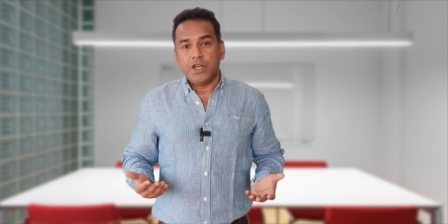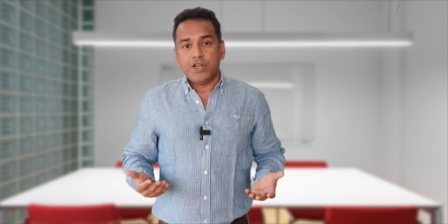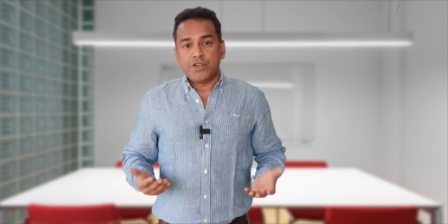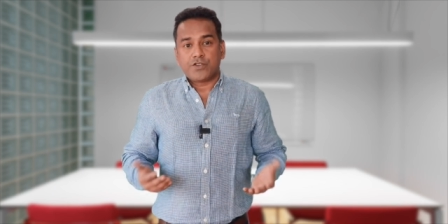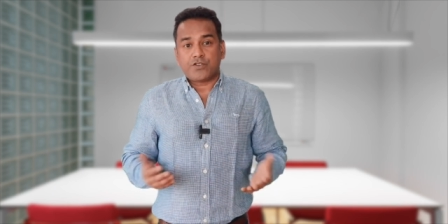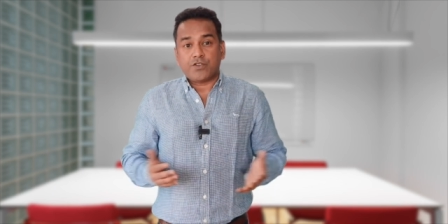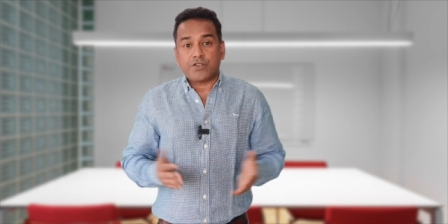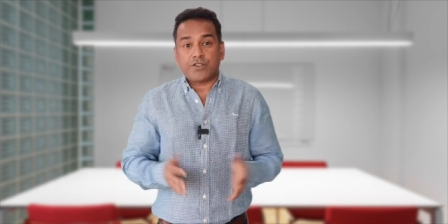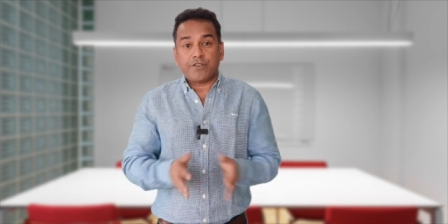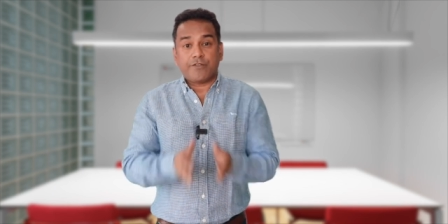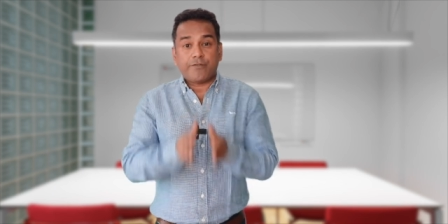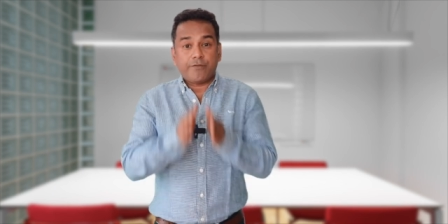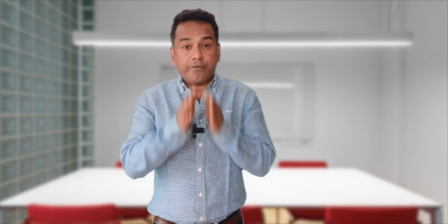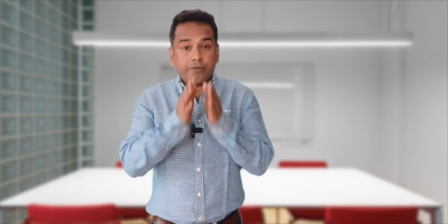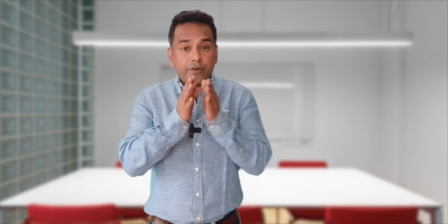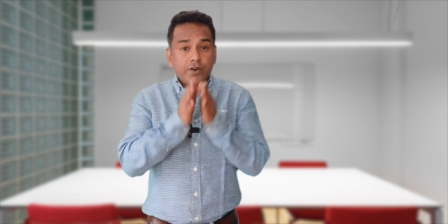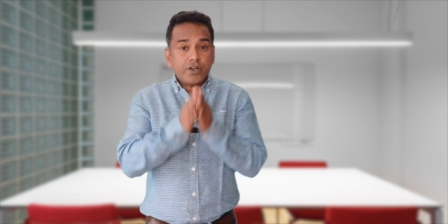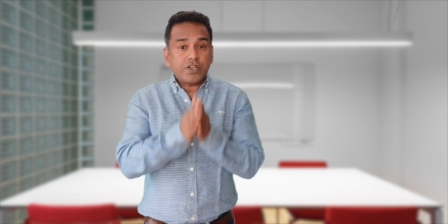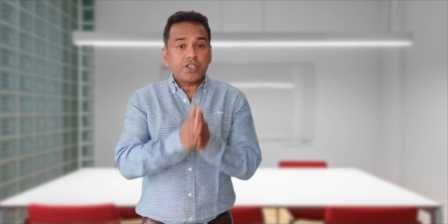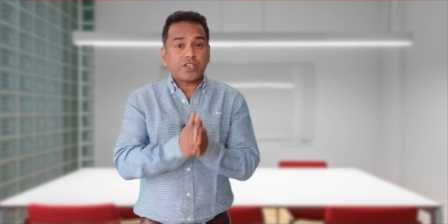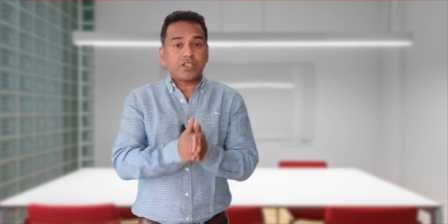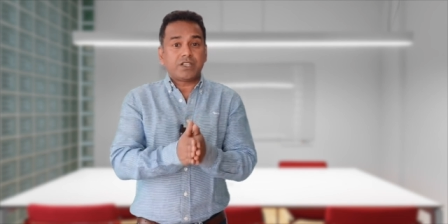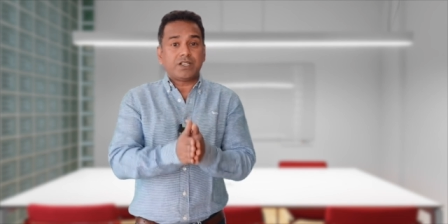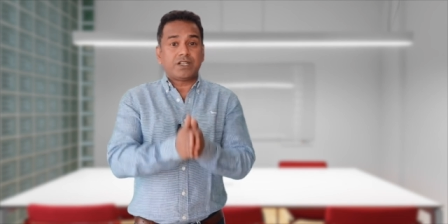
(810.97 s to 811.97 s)
So the
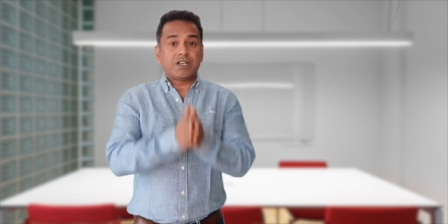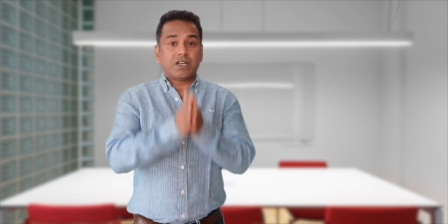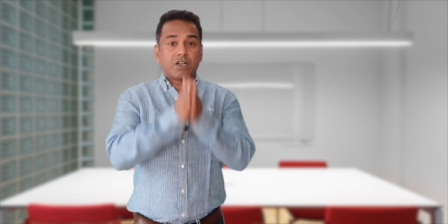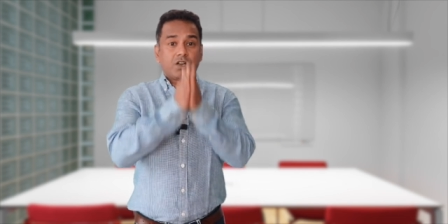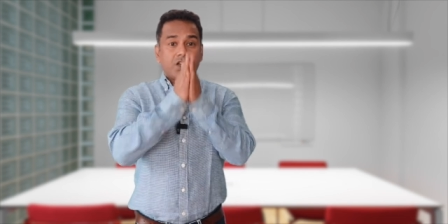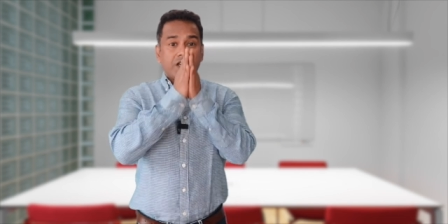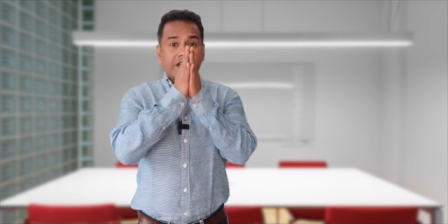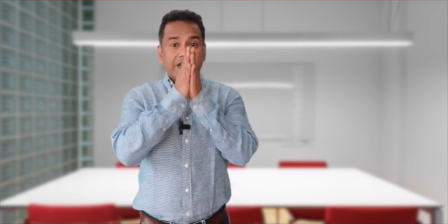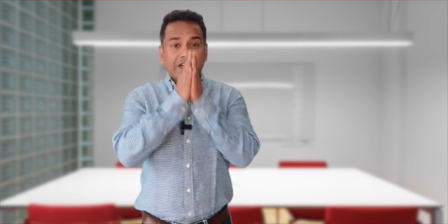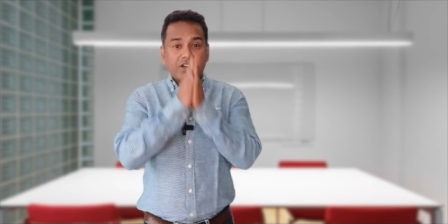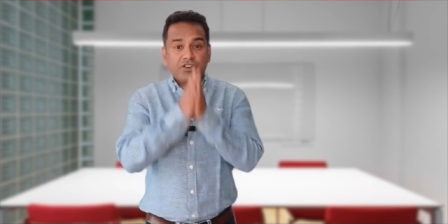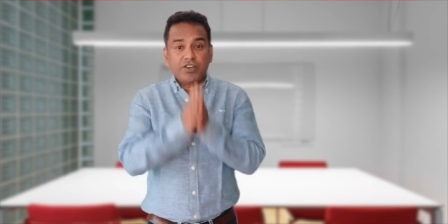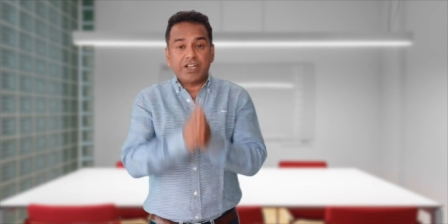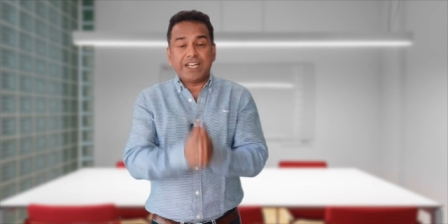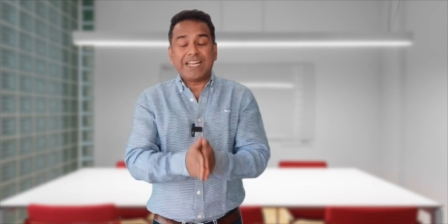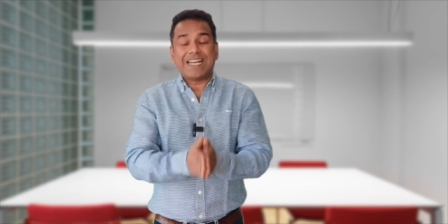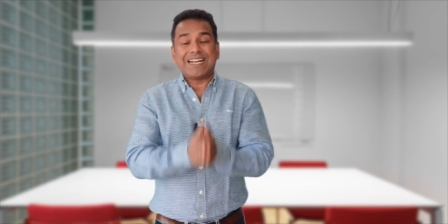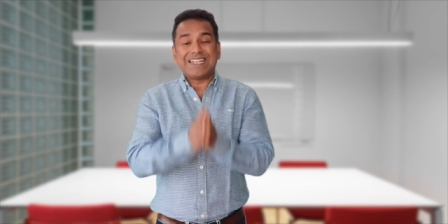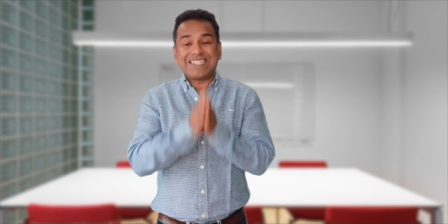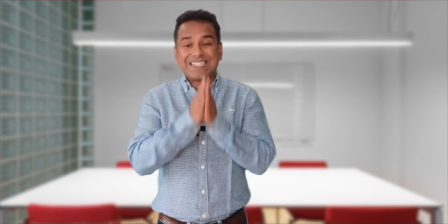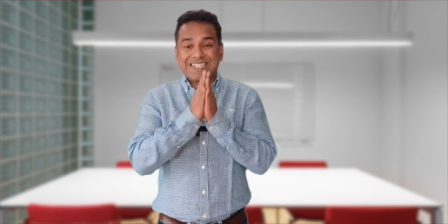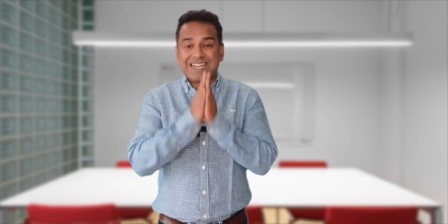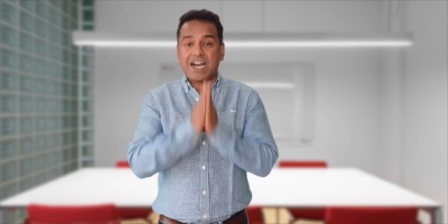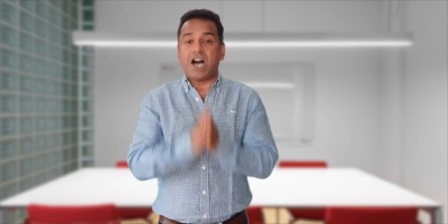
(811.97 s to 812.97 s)
first
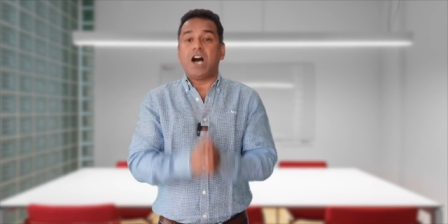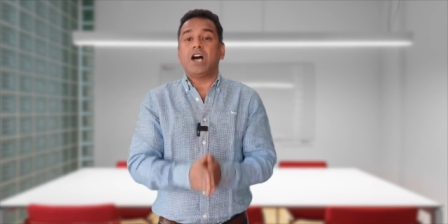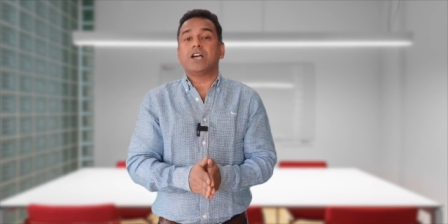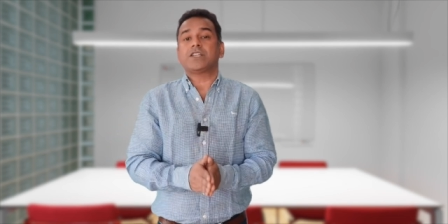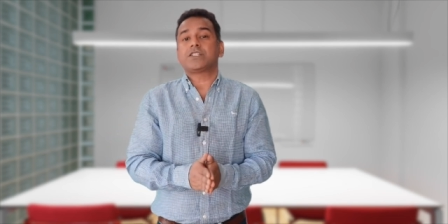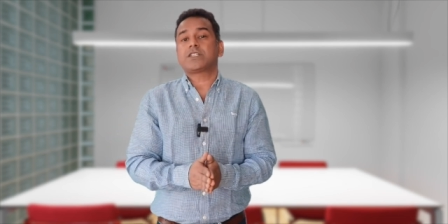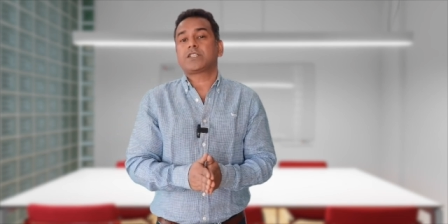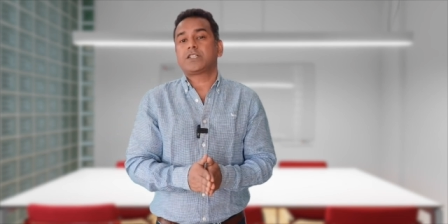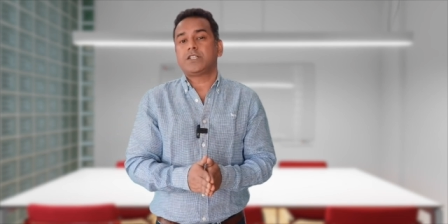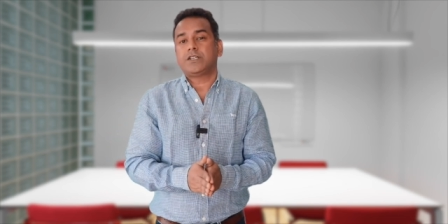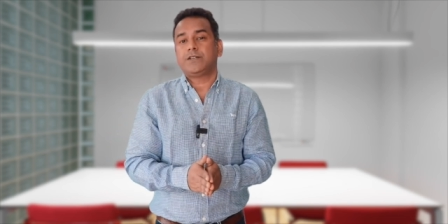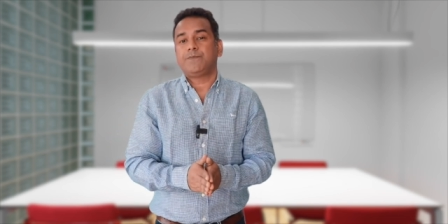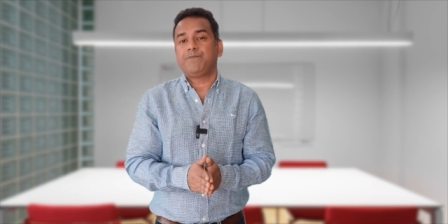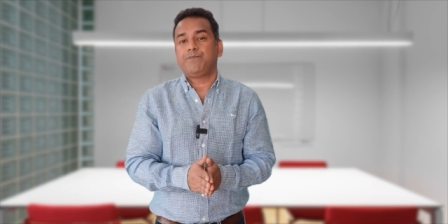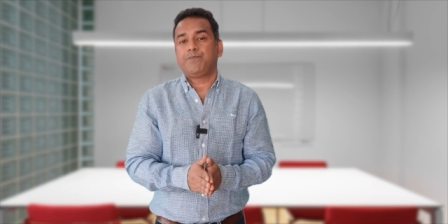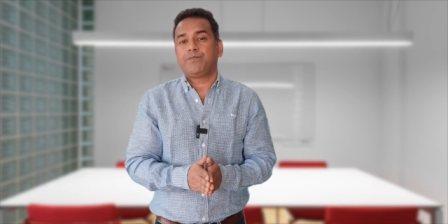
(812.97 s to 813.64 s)
critical task